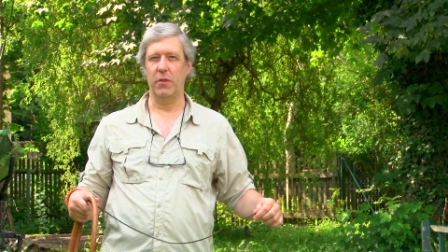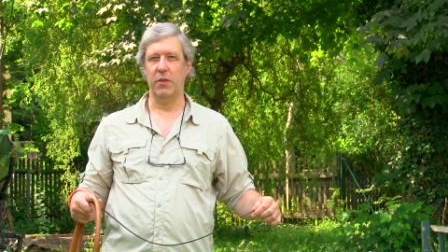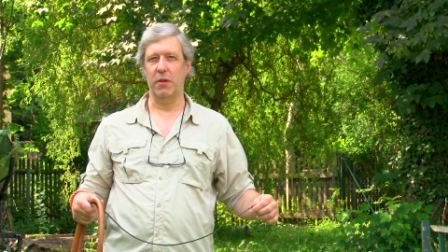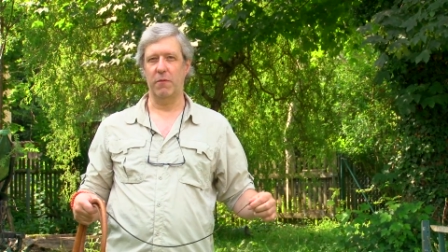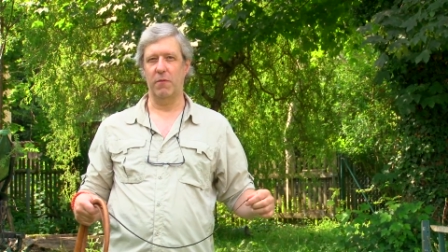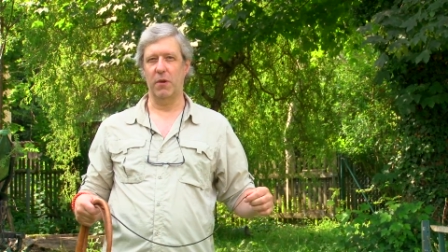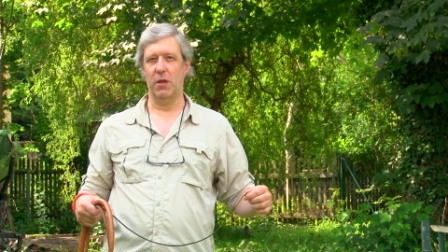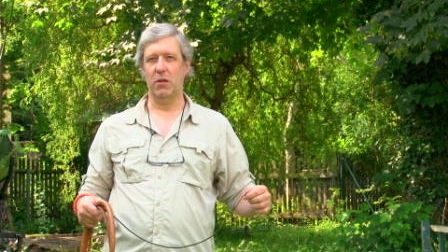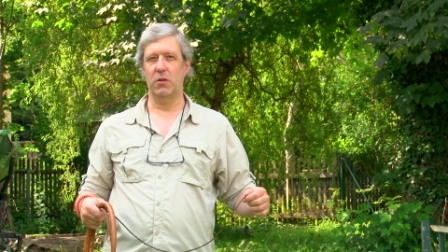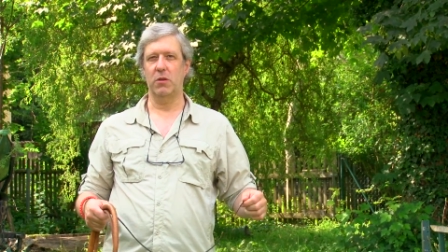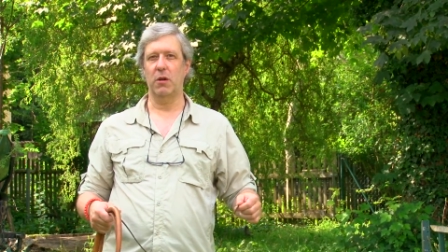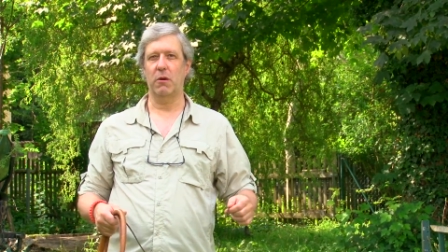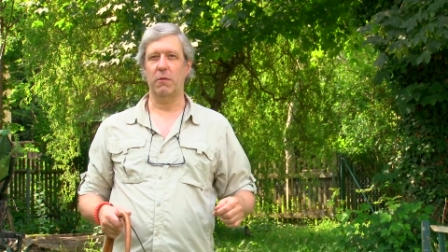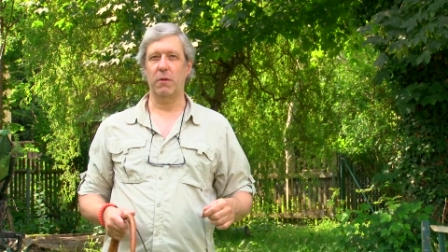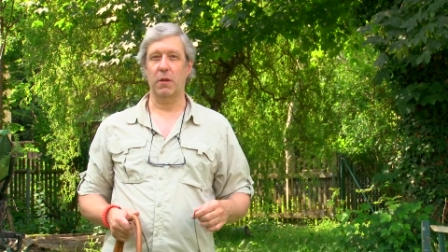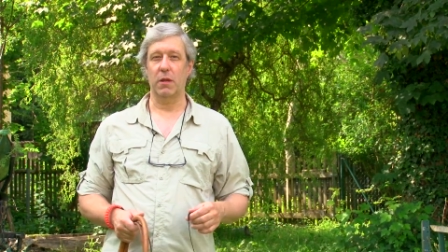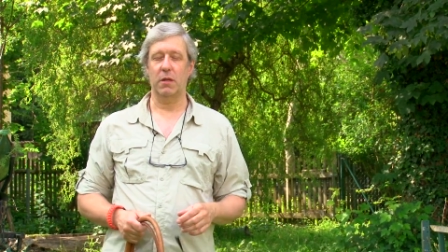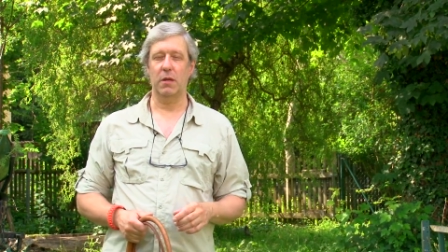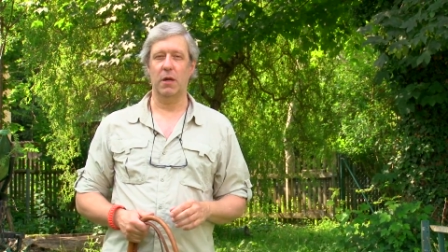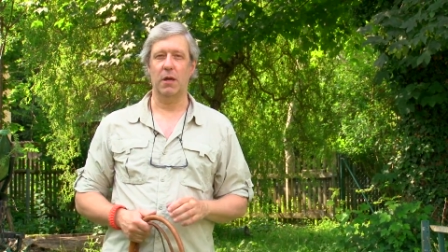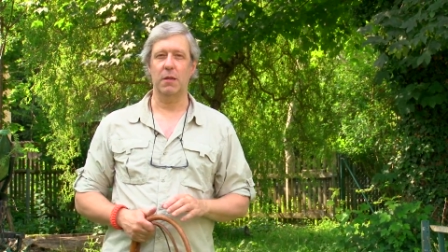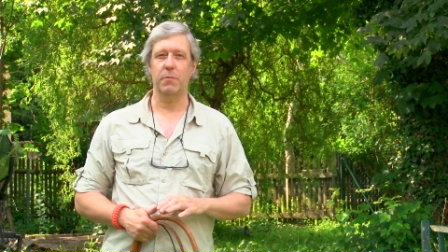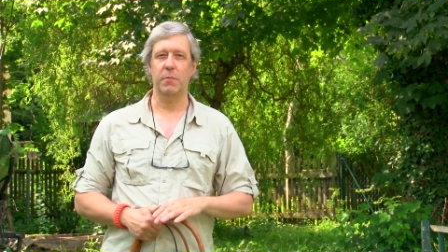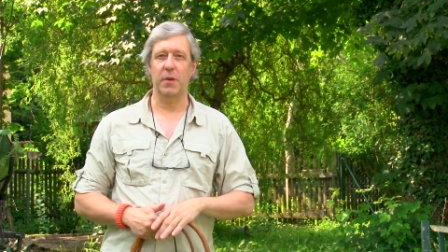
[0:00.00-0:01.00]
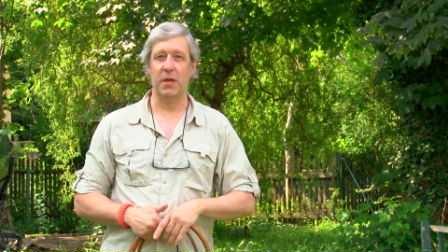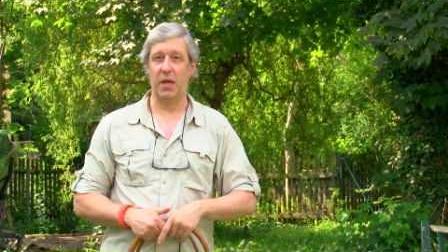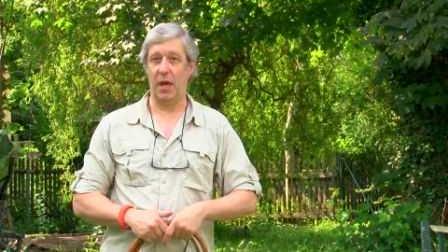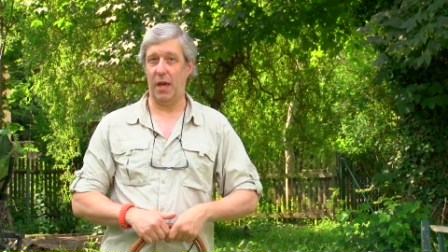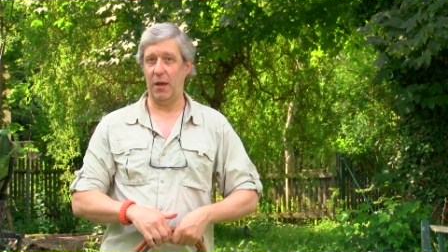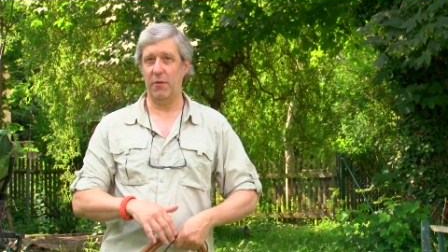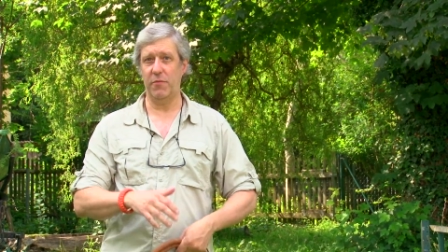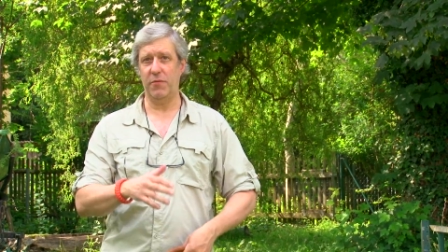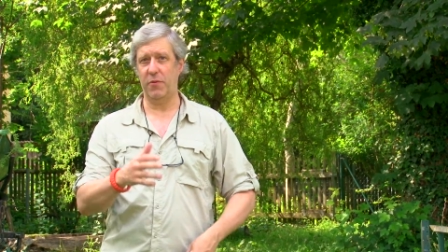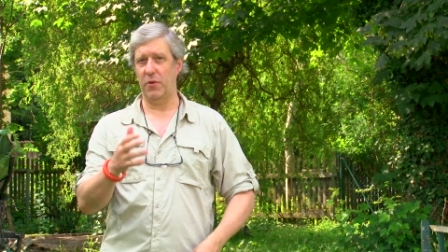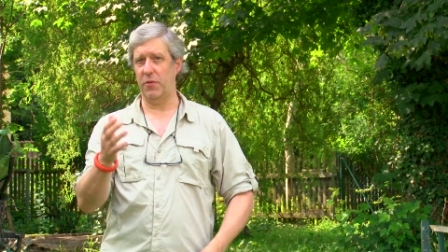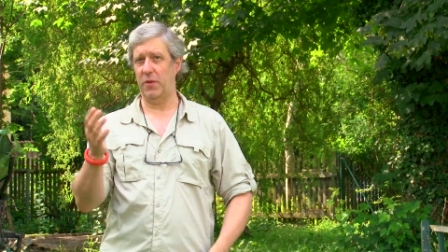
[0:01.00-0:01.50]
the Victorian Cutback
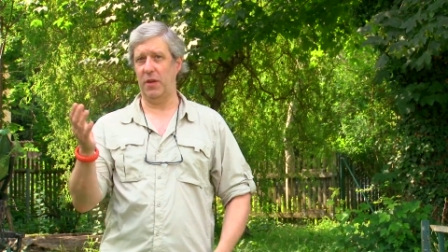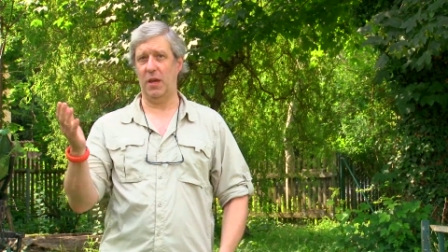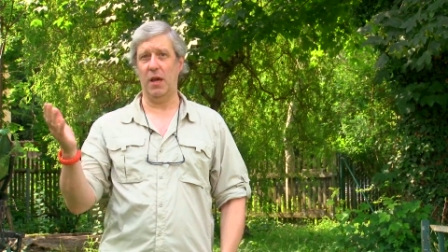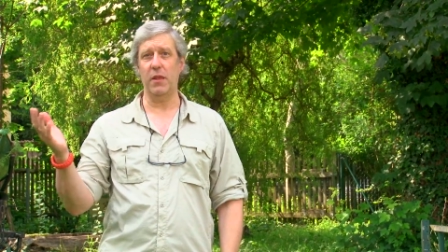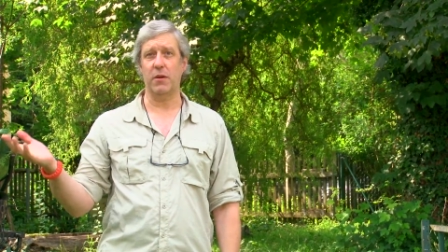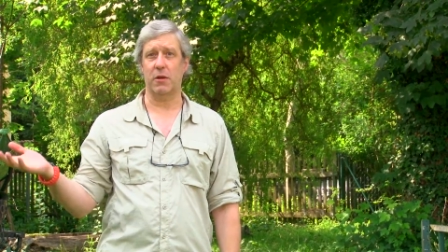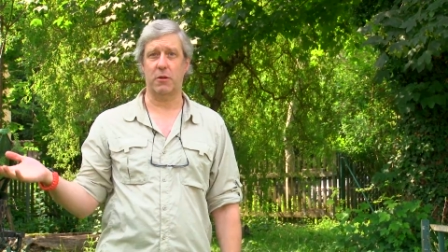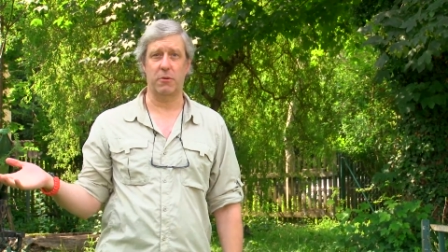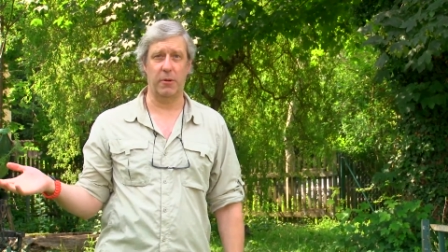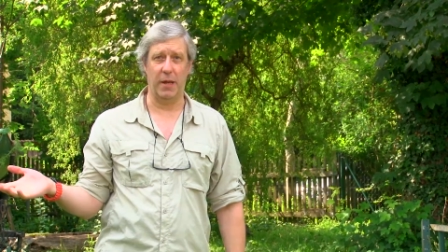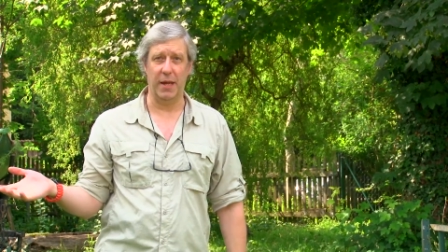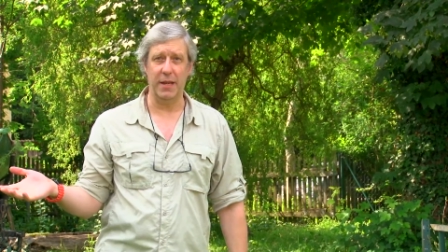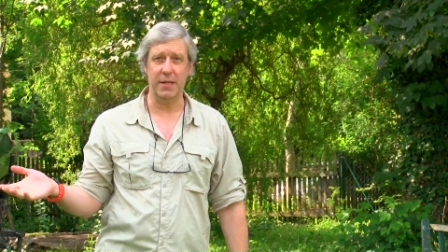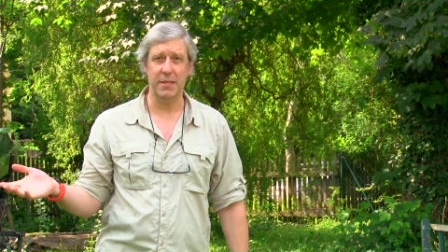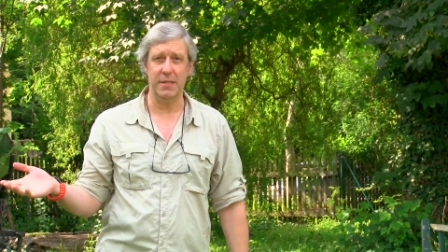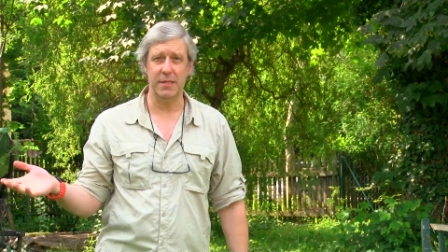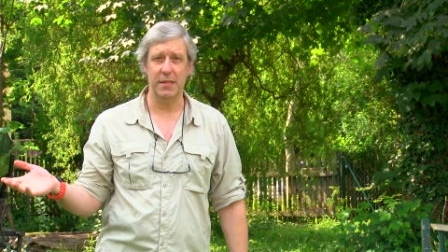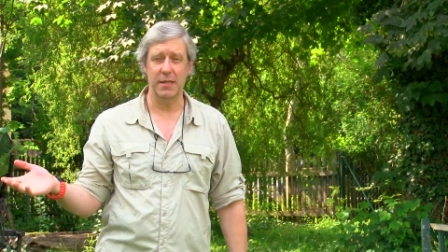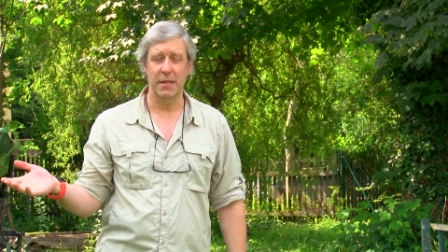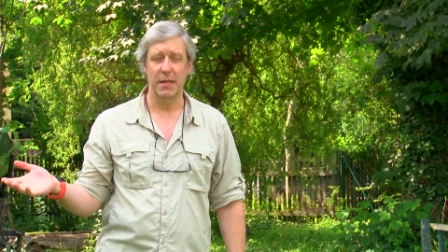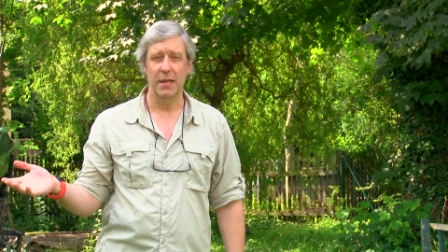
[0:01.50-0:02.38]
and for the other cracks,